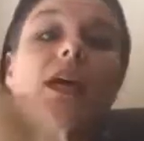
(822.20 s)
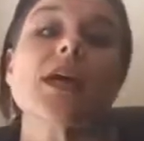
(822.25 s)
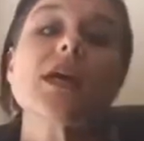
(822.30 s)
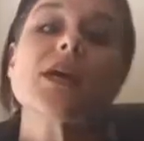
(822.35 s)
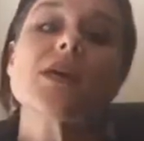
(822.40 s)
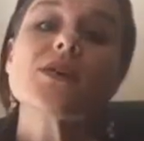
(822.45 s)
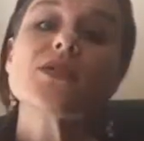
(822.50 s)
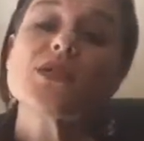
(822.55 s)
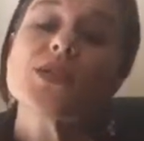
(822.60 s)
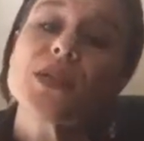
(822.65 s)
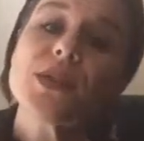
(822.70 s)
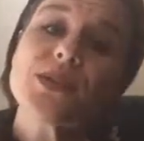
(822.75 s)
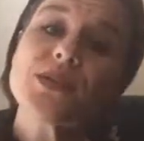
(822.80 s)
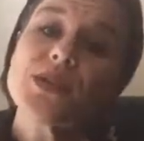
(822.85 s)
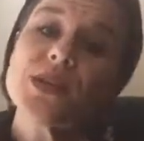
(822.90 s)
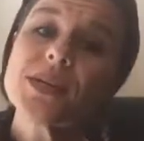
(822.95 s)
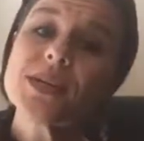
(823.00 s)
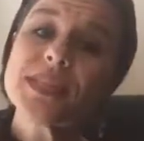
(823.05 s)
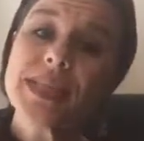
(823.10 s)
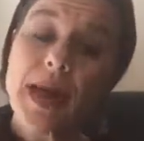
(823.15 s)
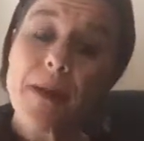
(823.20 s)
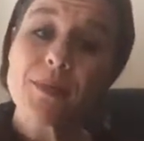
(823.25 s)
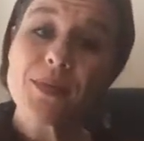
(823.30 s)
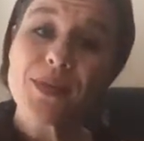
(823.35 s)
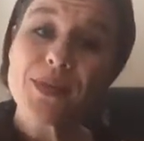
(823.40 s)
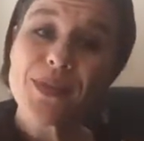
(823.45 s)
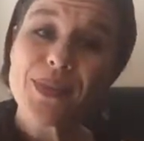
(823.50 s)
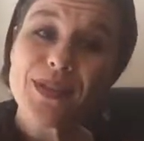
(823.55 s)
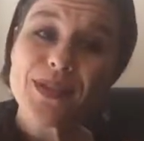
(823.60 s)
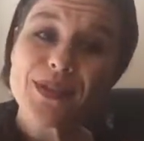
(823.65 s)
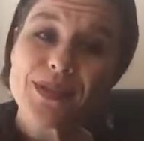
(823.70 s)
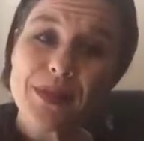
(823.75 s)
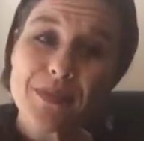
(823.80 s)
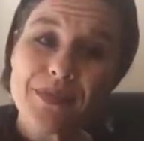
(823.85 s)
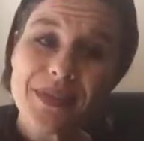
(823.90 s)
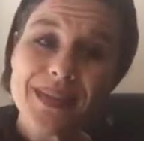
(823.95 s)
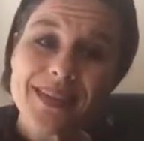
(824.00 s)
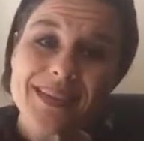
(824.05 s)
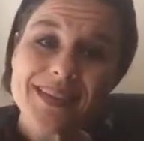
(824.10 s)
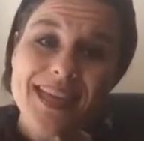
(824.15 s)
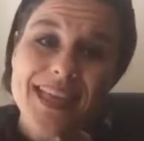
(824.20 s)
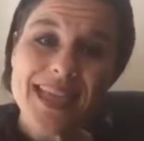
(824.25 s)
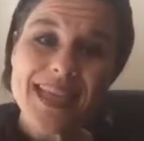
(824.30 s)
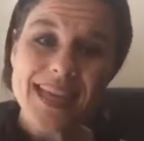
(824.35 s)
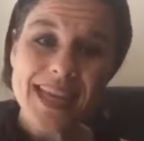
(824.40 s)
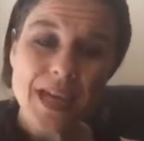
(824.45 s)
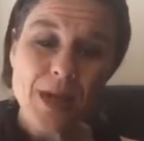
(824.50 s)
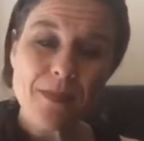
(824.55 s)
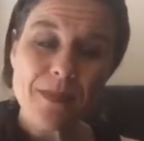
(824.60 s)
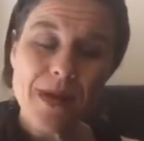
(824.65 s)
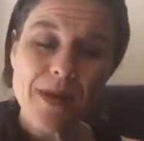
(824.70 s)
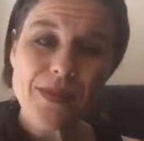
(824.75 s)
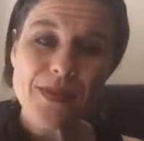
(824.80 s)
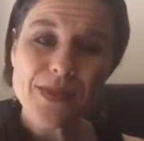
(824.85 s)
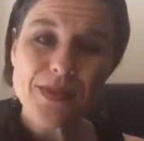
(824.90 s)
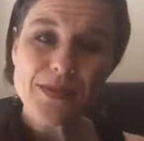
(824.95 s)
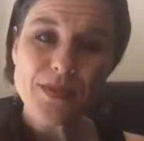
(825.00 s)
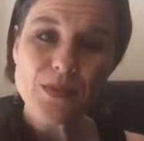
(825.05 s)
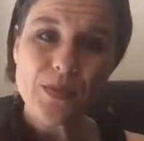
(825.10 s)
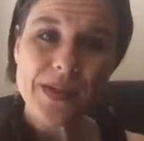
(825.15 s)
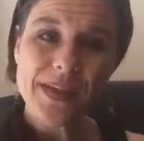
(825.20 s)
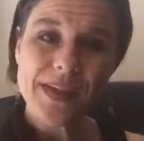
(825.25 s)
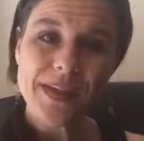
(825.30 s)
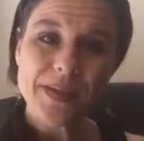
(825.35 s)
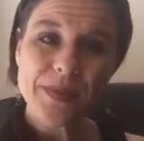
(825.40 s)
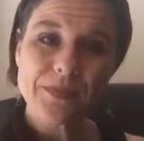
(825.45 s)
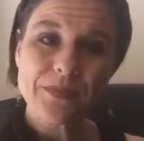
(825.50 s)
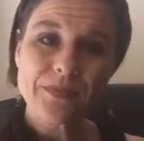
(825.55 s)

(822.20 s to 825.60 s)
So there's our example, and there's something to think about this week.